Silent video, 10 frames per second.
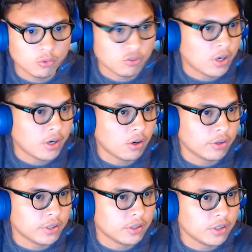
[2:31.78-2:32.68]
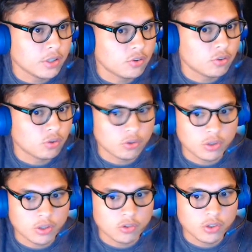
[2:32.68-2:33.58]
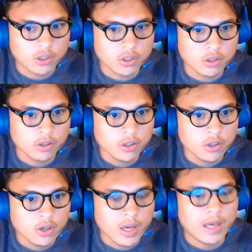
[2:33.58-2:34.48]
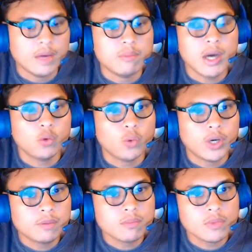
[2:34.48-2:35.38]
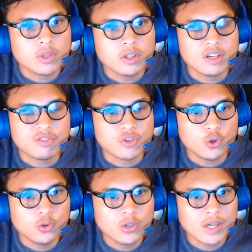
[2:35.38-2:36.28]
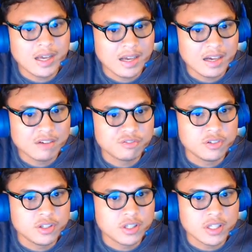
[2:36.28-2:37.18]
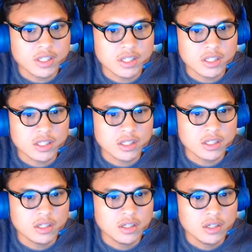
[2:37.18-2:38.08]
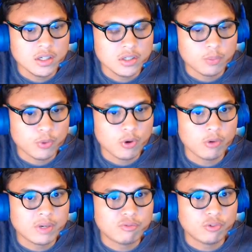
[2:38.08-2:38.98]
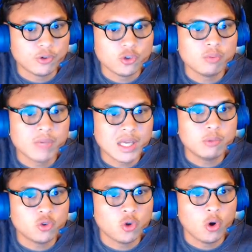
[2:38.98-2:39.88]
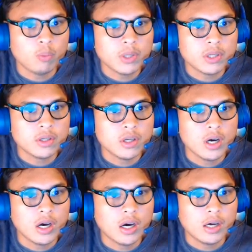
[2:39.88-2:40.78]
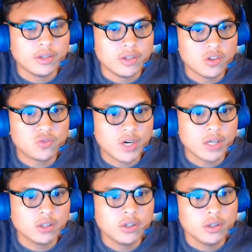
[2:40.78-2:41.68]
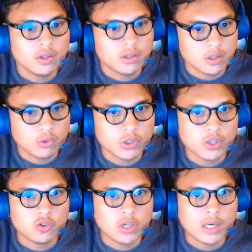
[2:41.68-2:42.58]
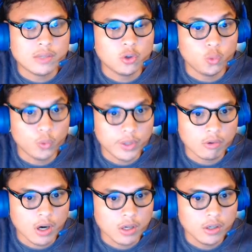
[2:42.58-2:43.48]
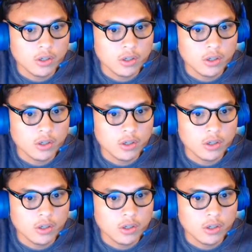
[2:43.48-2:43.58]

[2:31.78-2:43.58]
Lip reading: I already did, so as you can see here. And by the way, if you don't have the program for you to be able to open this file, you will need to download WinRAR.